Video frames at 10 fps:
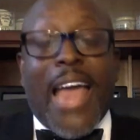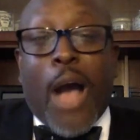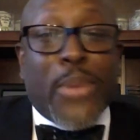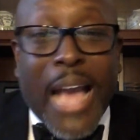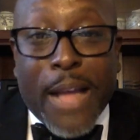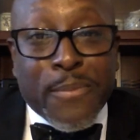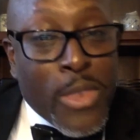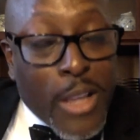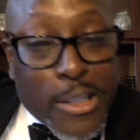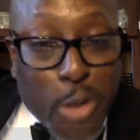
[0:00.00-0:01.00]
Now we got,
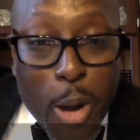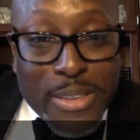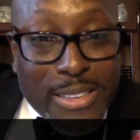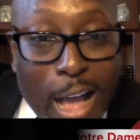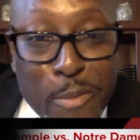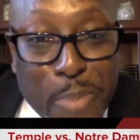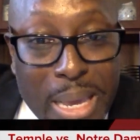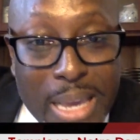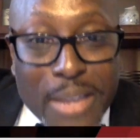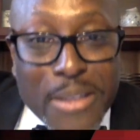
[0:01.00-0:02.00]
let's go up to South
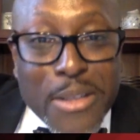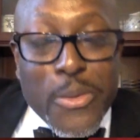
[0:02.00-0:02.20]
Bend.